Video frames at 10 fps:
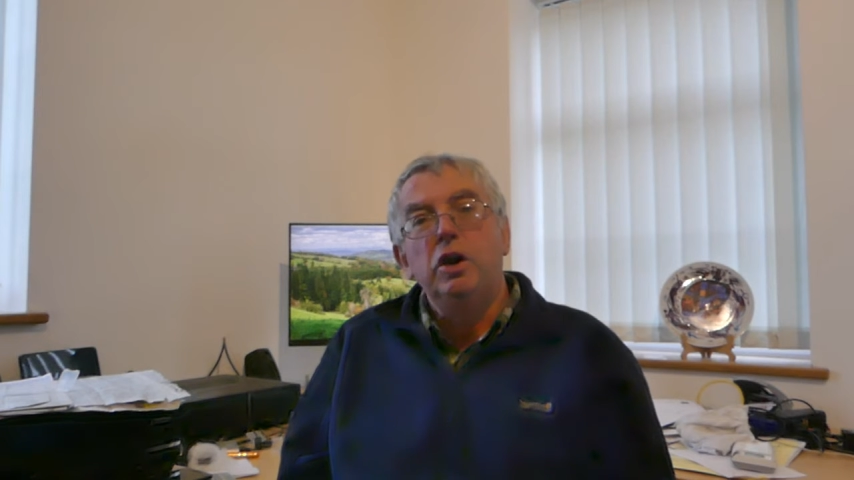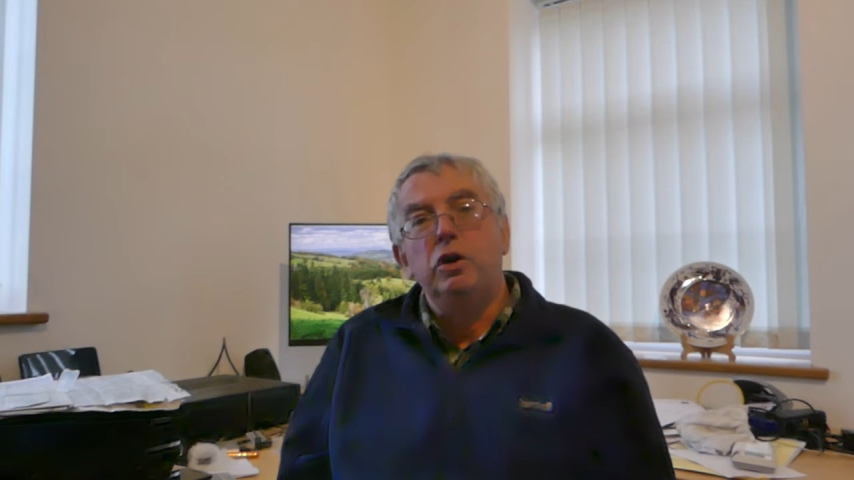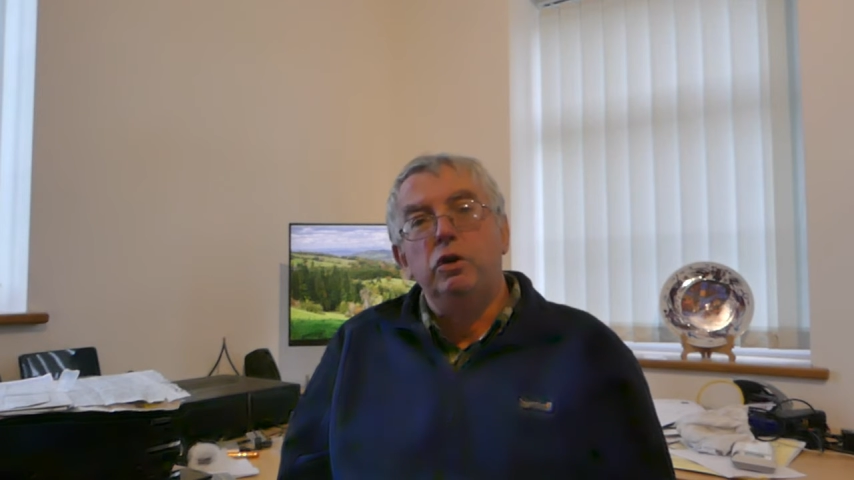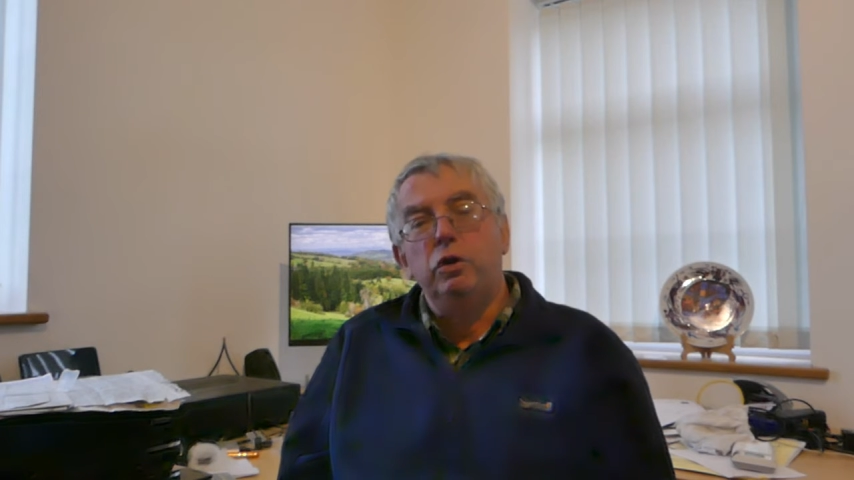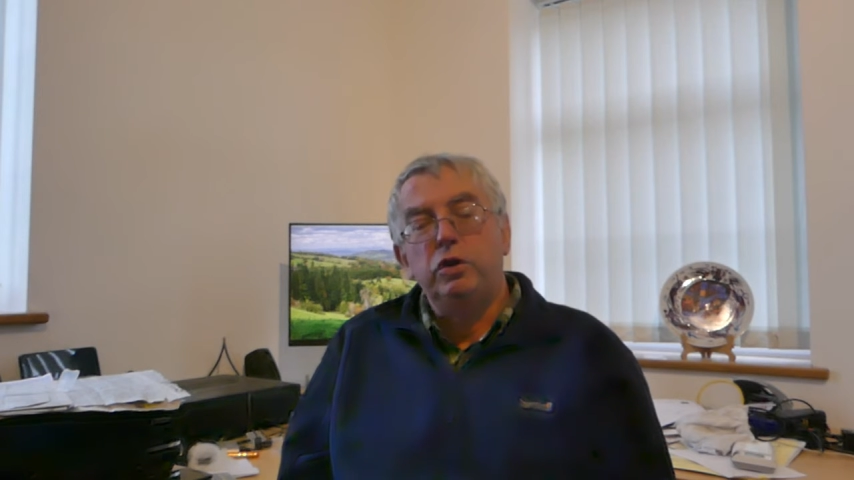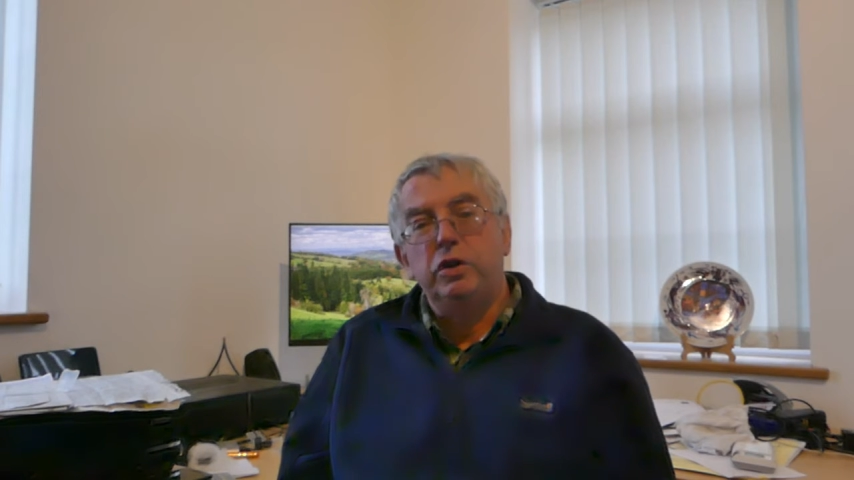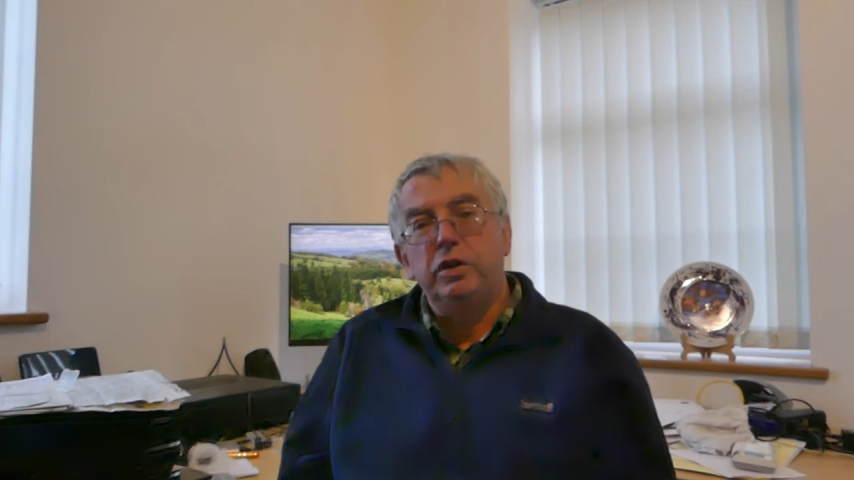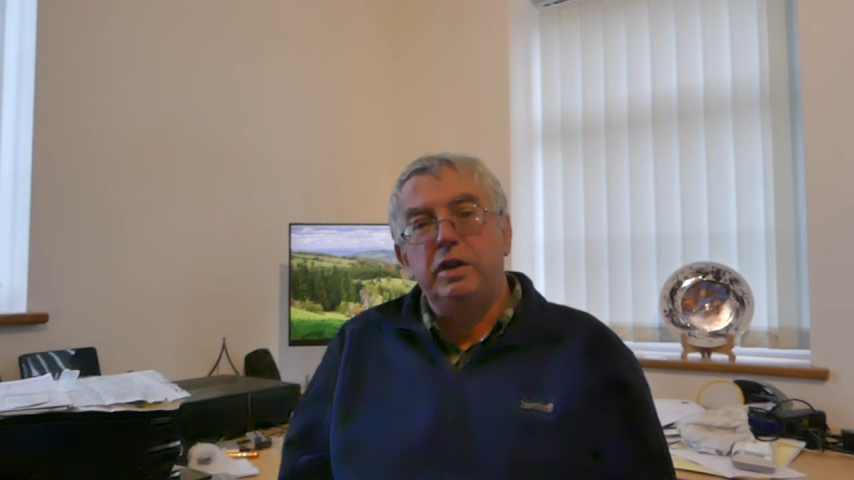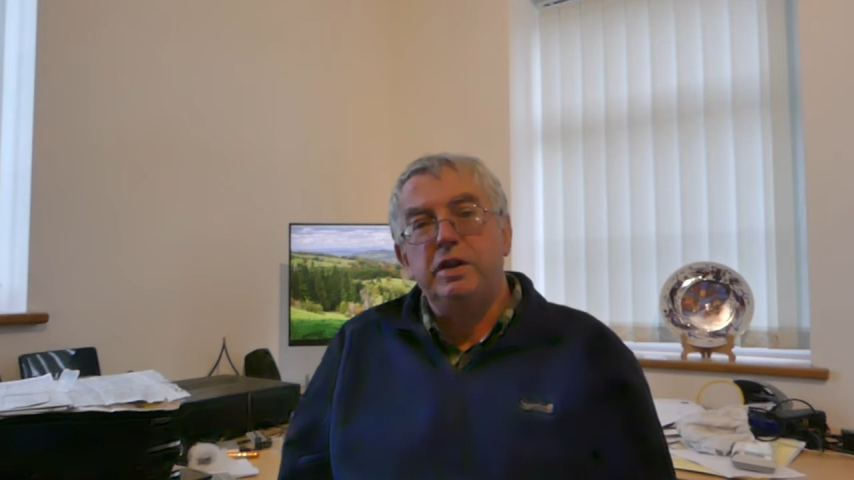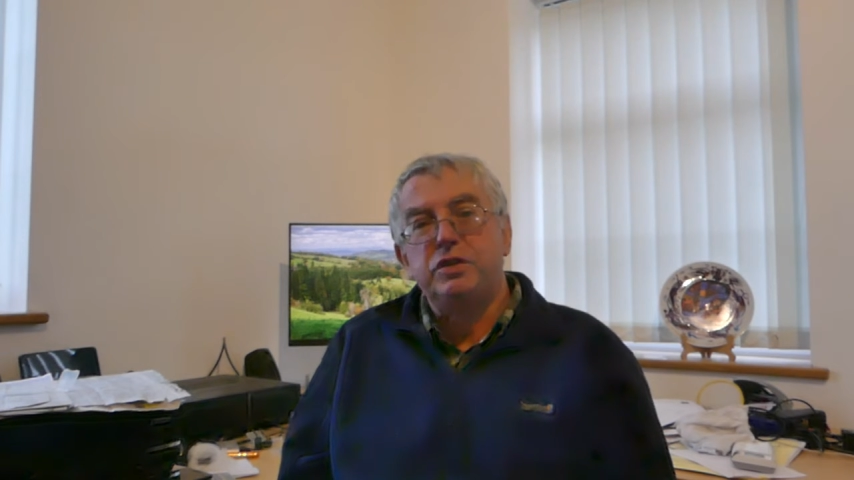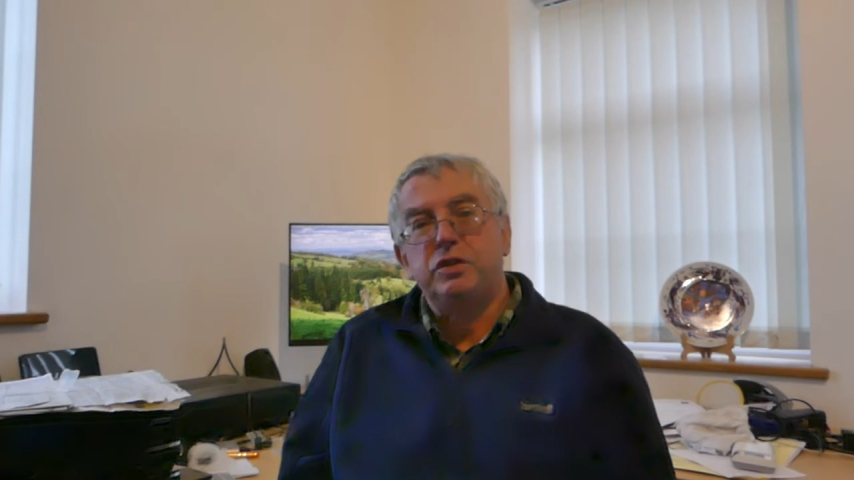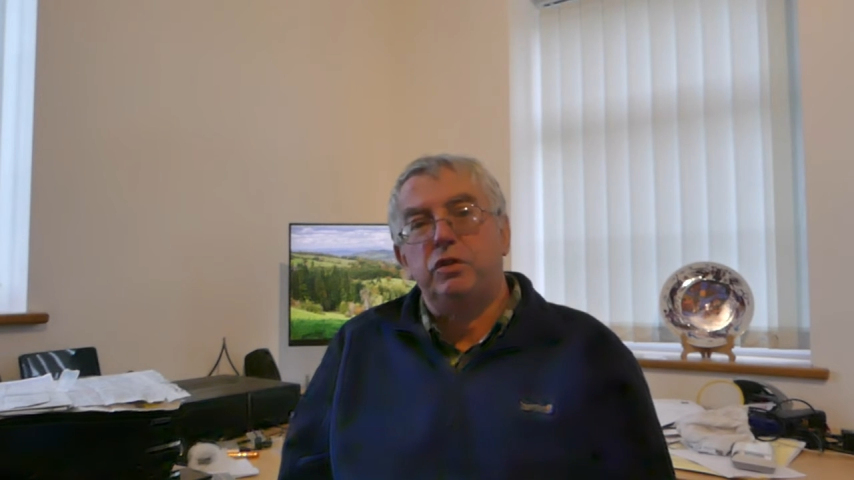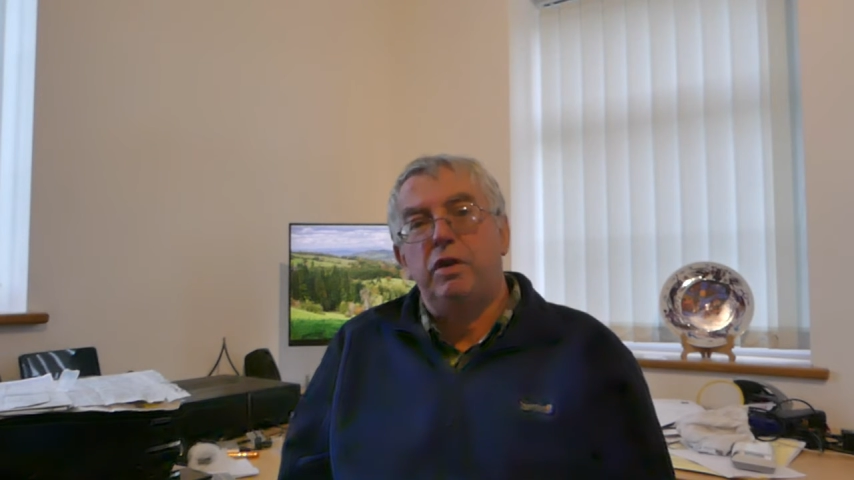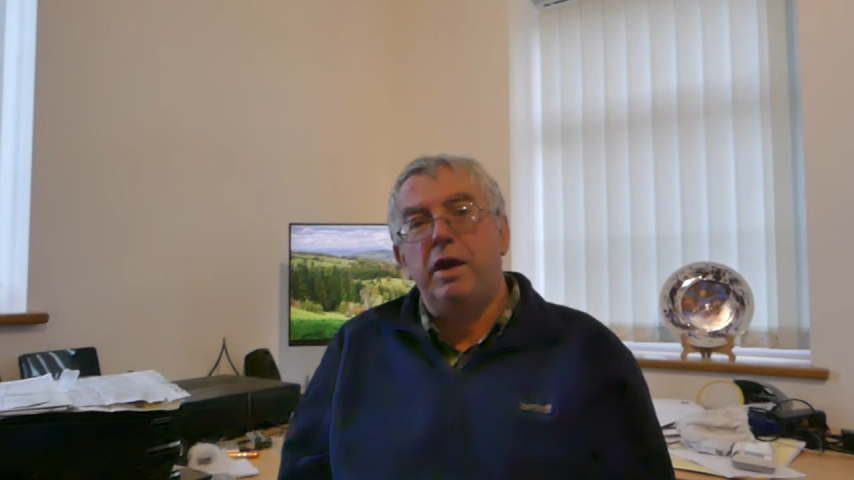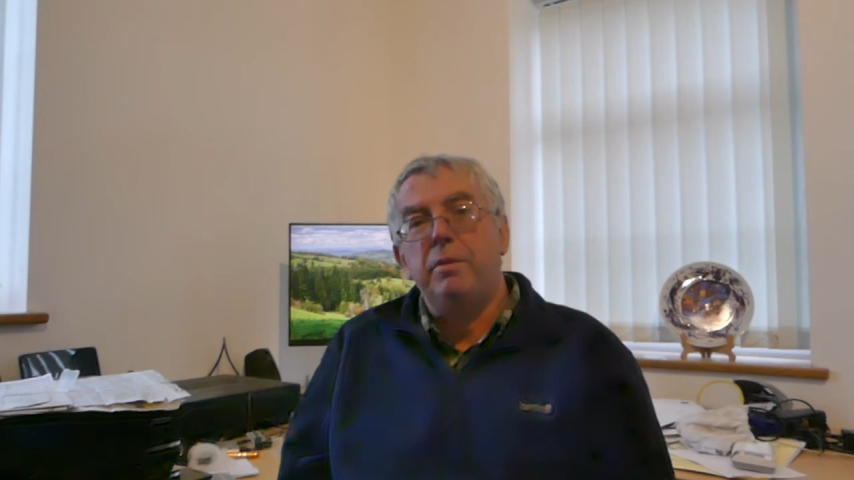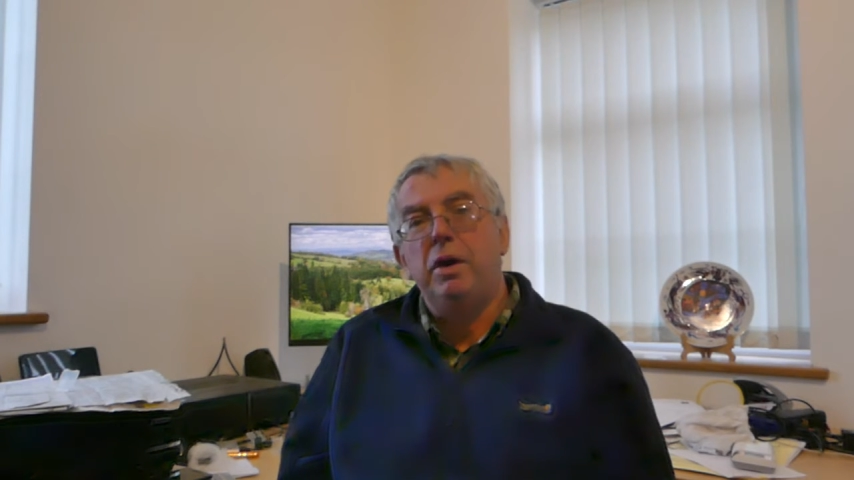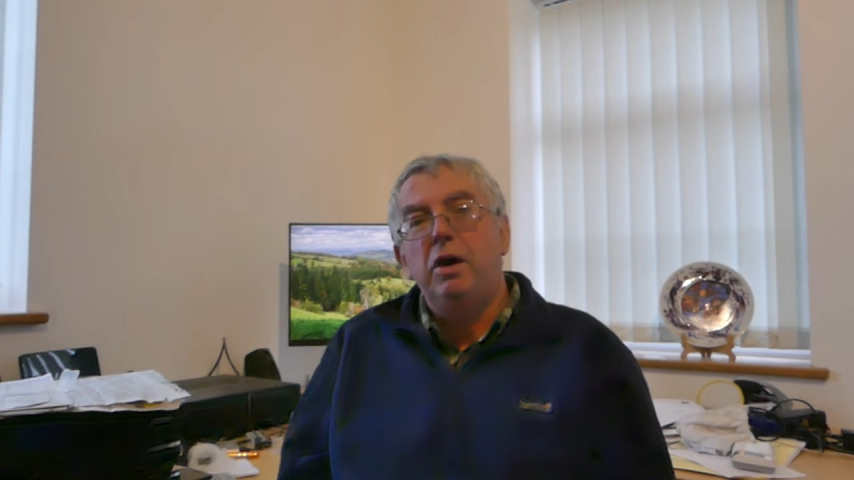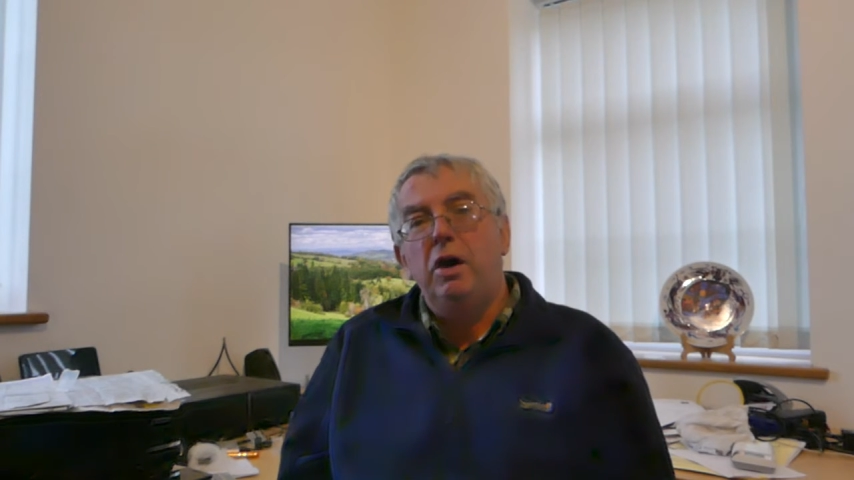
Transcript: look at the histogram